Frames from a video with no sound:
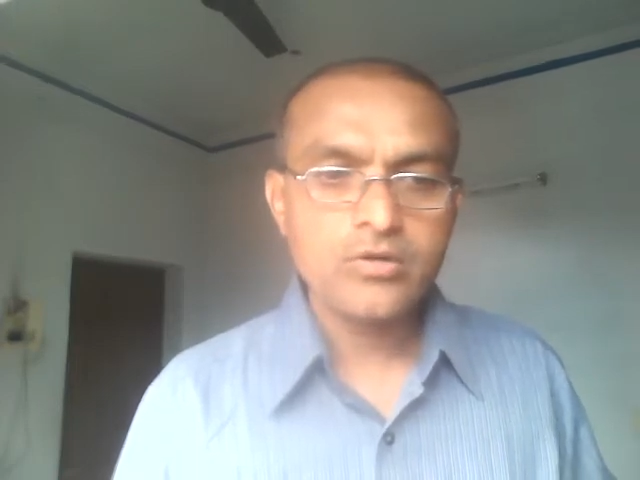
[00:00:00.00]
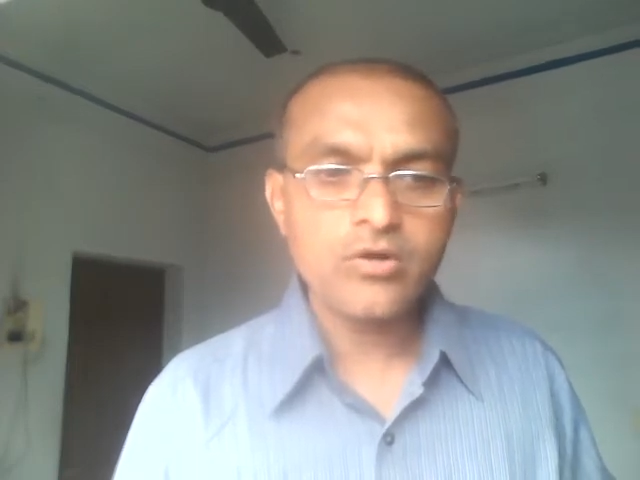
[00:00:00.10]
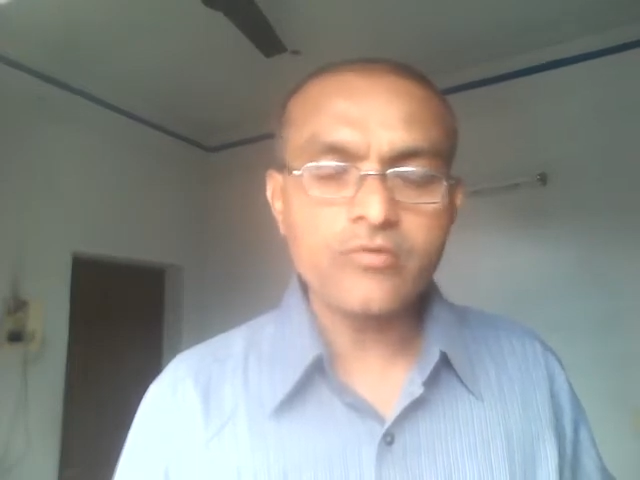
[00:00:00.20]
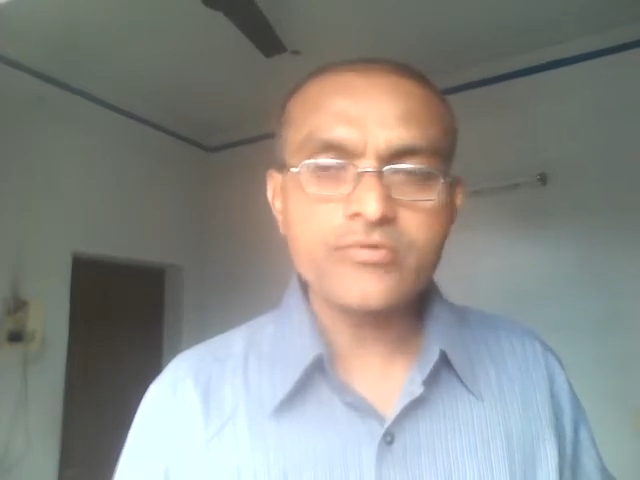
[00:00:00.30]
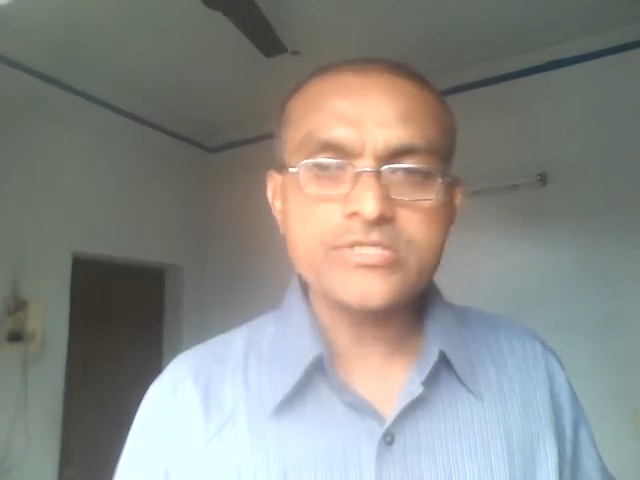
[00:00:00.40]

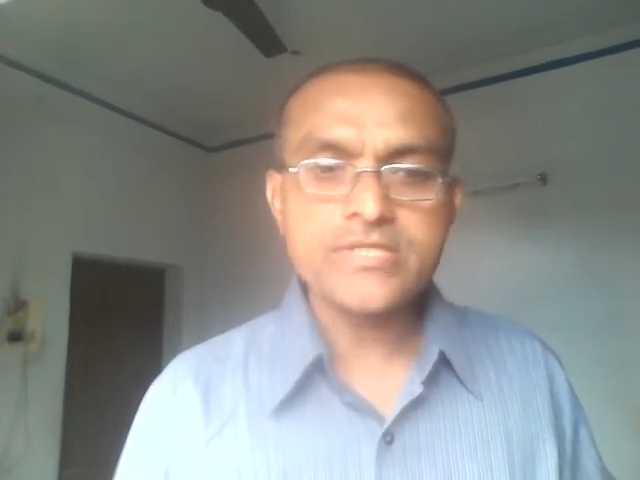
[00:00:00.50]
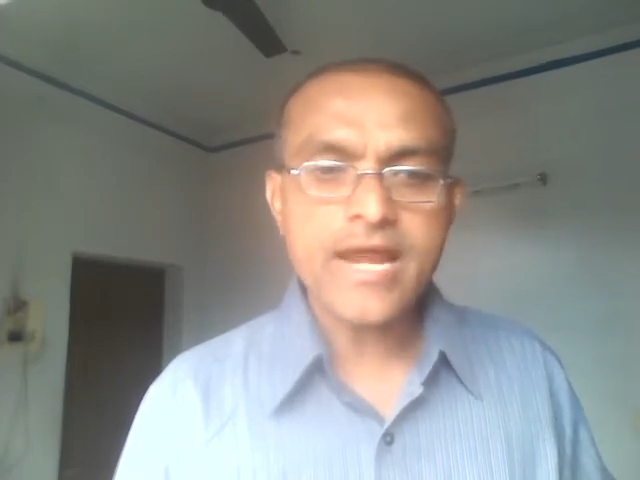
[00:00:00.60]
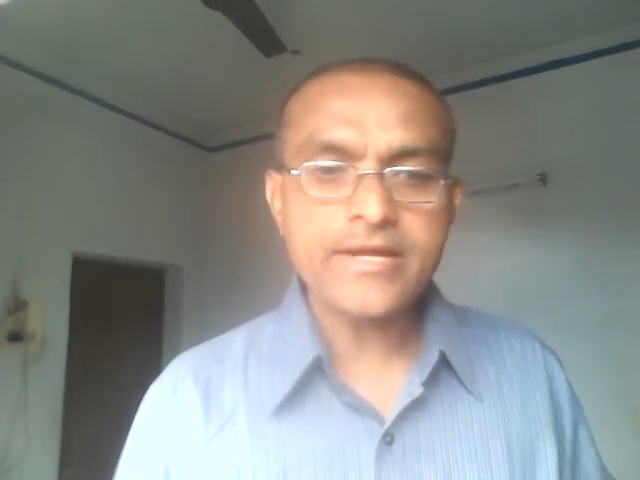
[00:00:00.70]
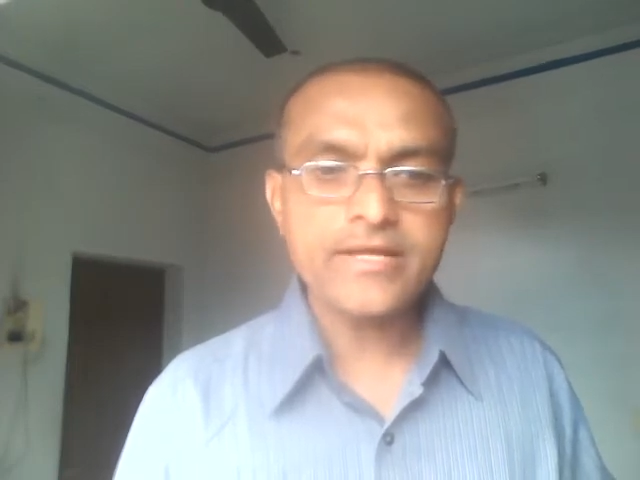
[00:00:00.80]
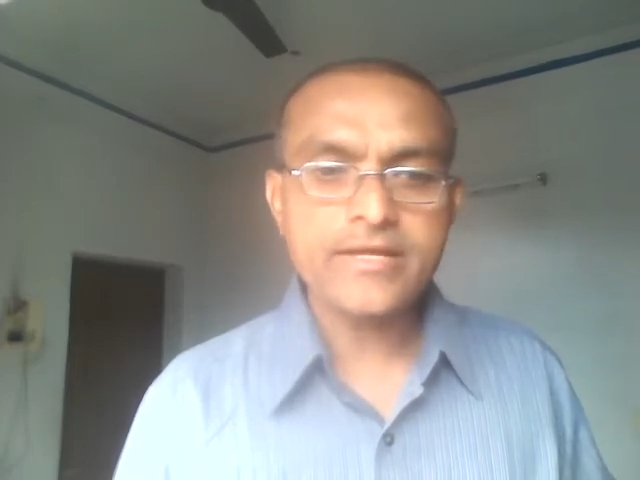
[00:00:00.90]

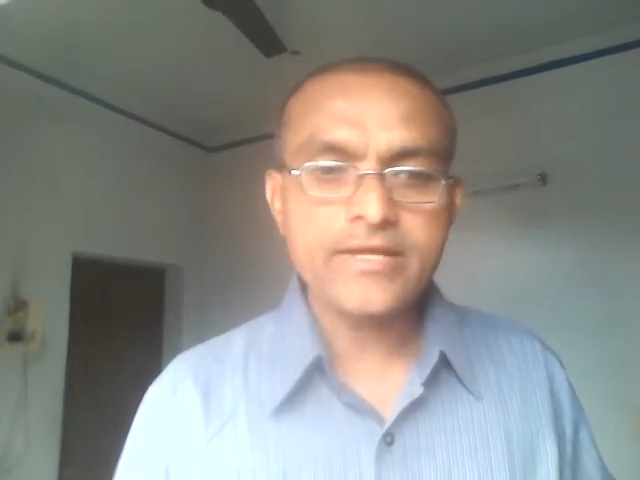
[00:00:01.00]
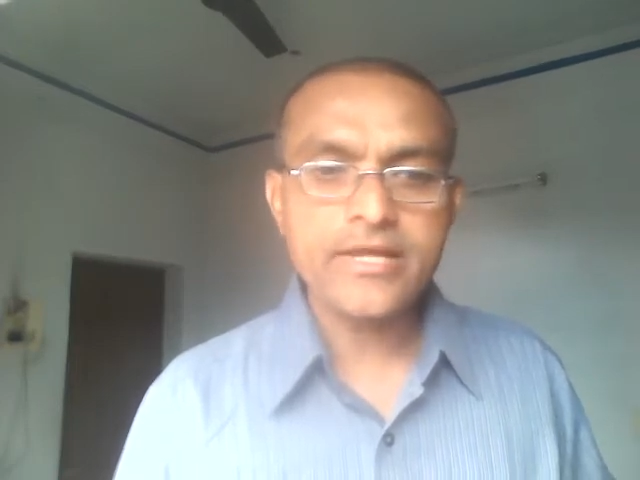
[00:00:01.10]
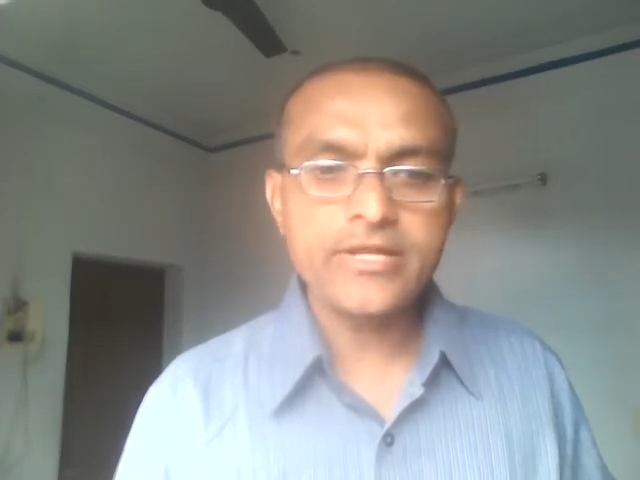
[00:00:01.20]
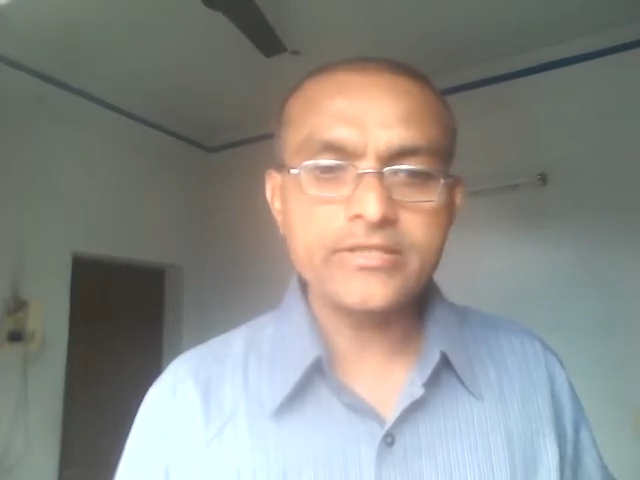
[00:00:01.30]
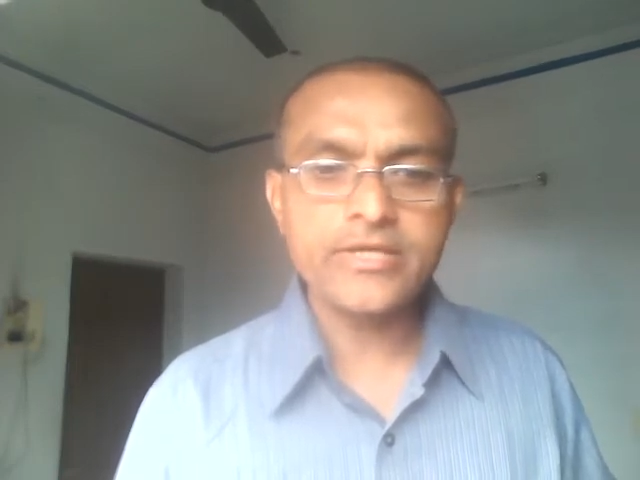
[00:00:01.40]
Notwithstanding
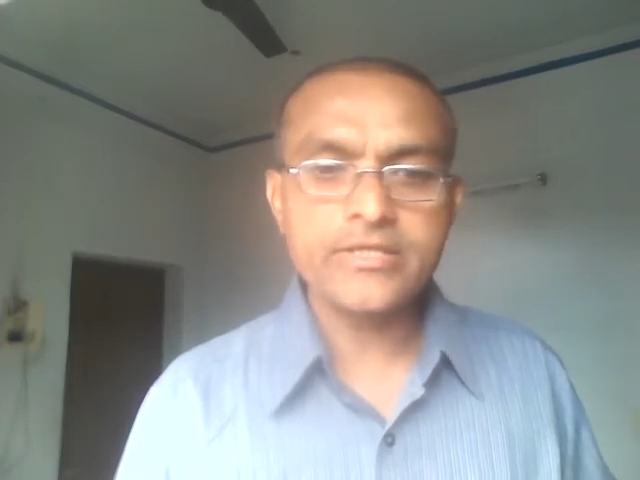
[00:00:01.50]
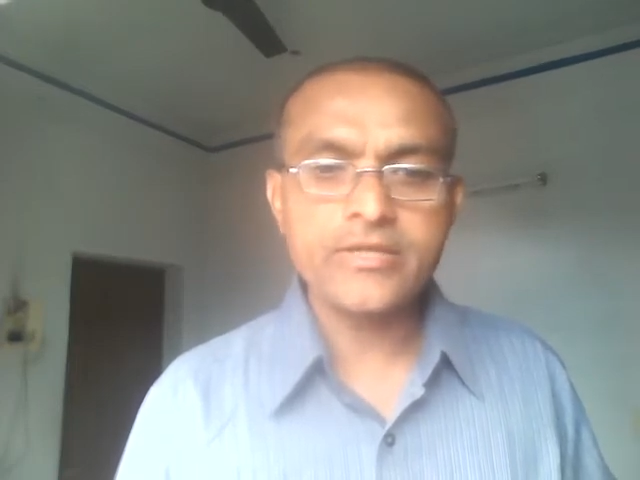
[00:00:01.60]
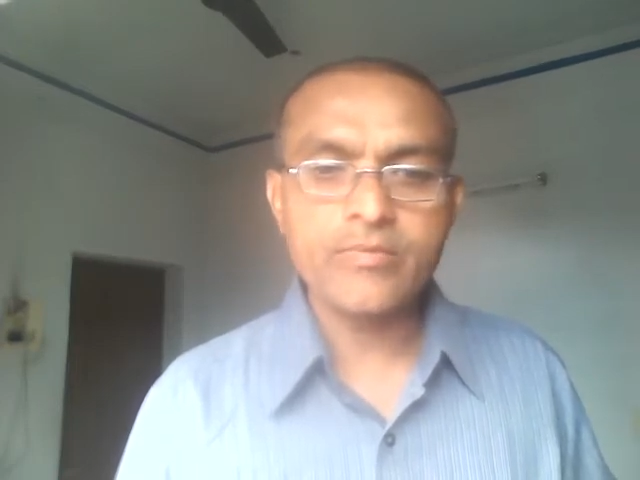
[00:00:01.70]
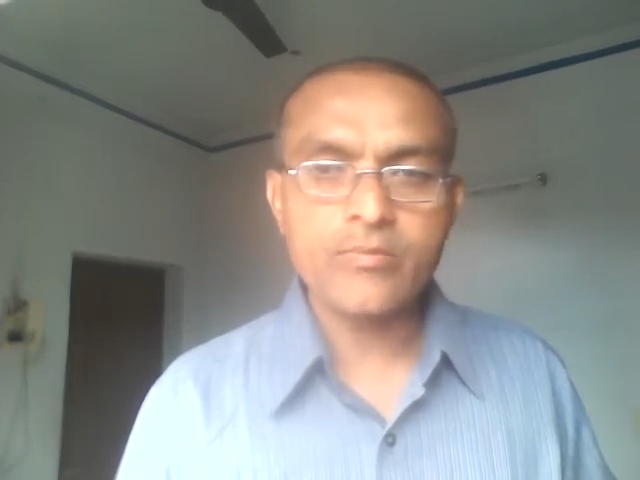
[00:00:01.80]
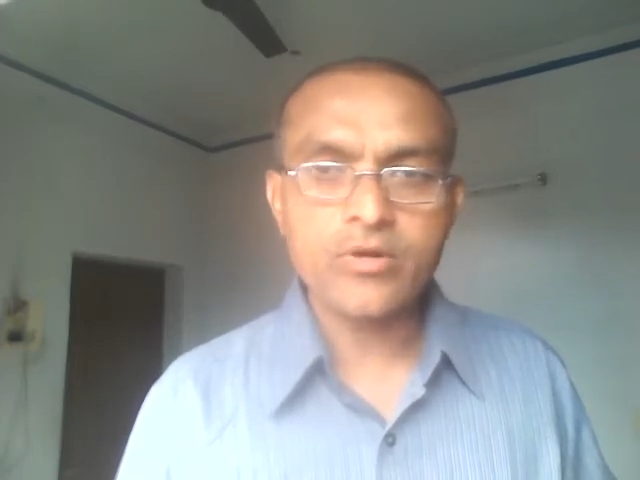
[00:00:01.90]
anything in
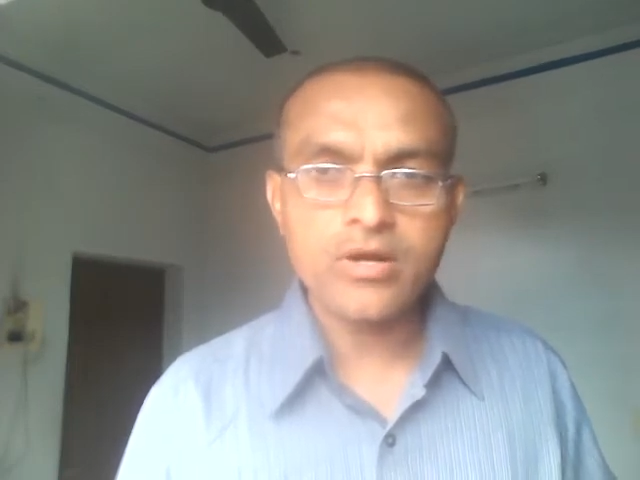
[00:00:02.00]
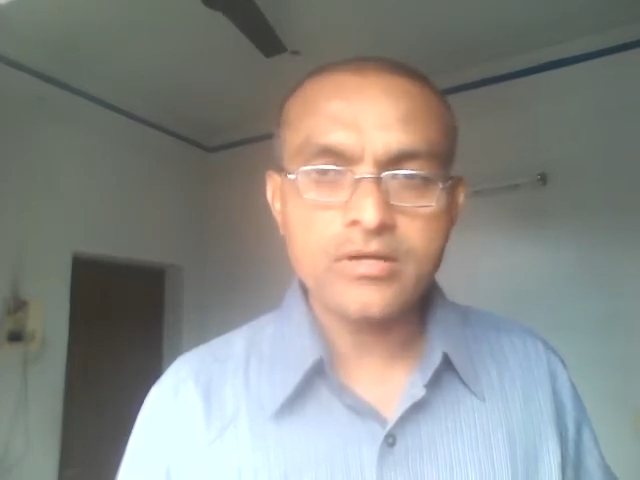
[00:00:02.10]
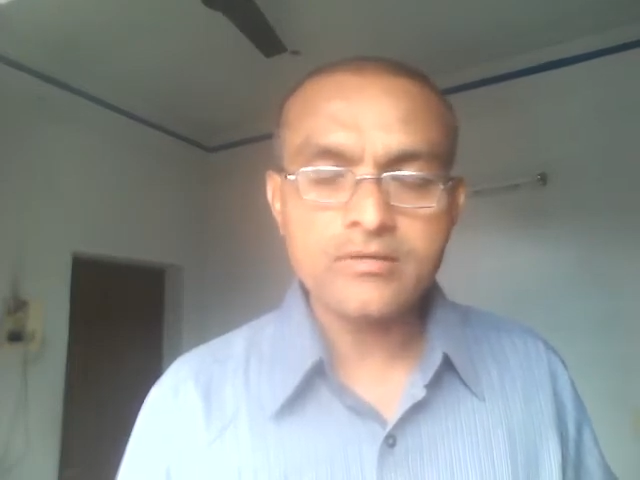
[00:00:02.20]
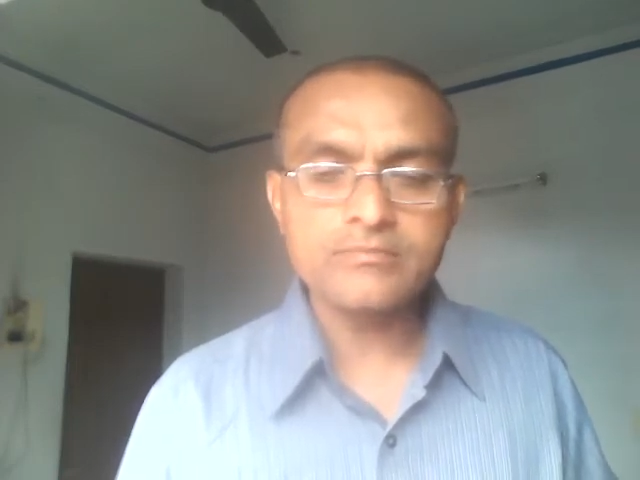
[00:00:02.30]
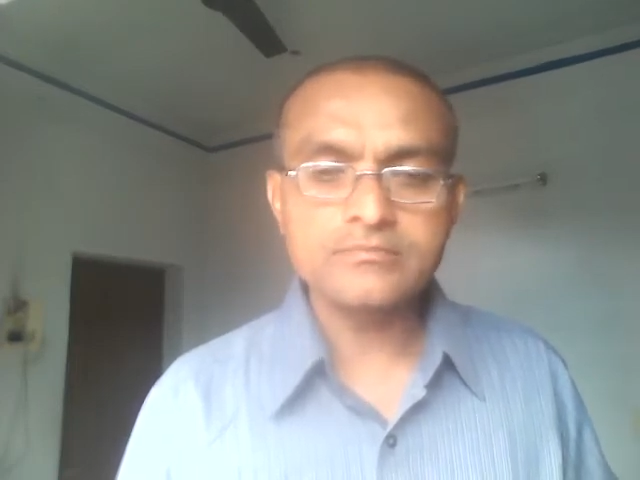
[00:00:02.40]
the
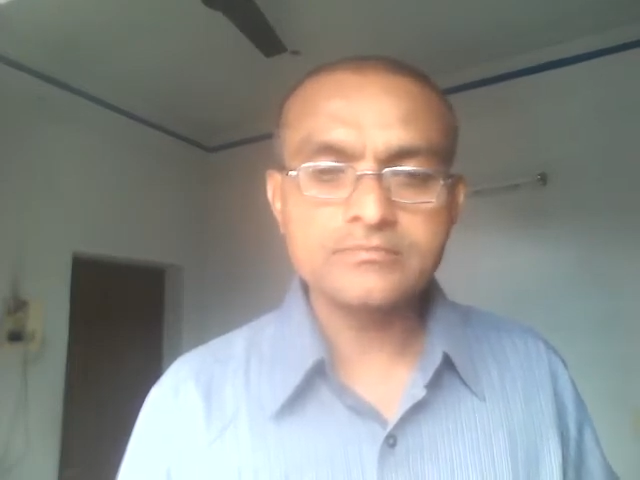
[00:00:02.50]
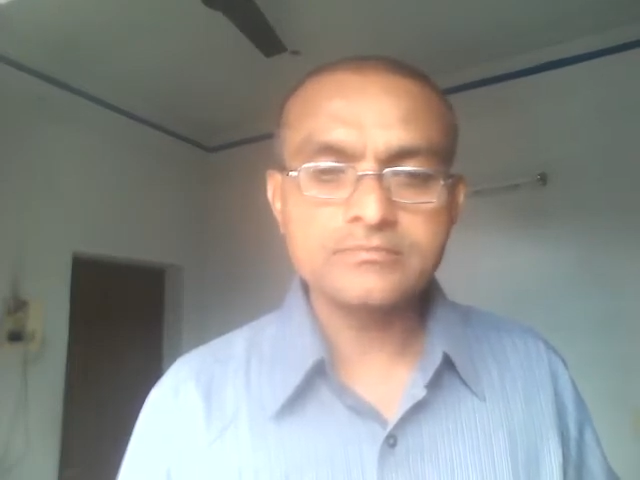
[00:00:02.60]
memorandum